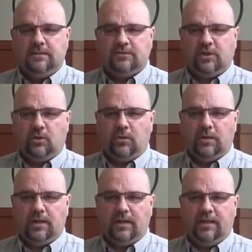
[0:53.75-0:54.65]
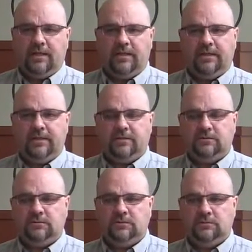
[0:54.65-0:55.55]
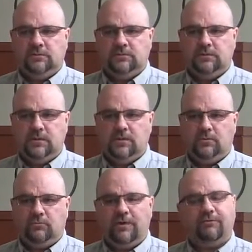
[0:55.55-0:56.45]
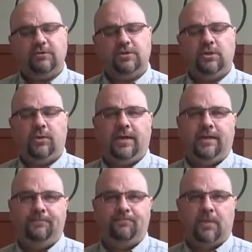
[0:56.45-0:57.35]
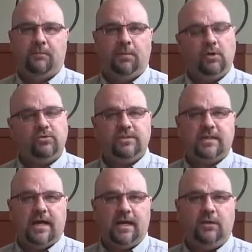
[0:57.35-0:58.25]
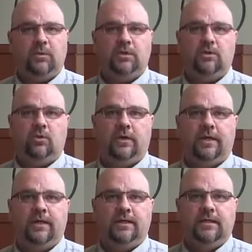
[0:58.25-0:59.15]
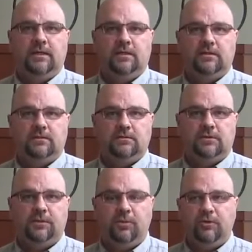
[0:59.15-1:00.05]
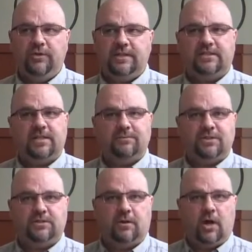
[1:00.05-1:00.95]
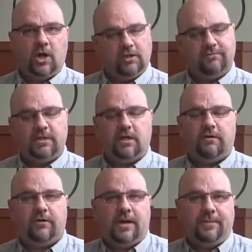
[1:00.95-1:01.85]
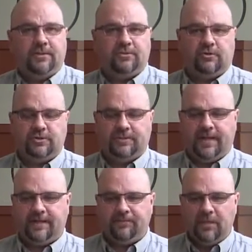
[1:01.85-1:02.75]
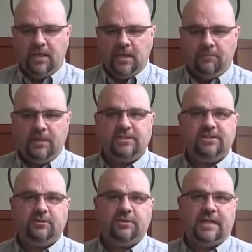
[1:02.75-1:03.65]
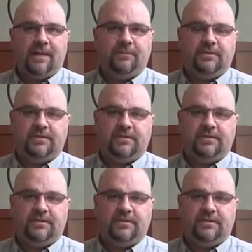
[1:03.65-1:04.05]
So in reference to a post-Kiowa or a community that's subject to all of the Colorado Common Interest Ownership Act, budgets are adopted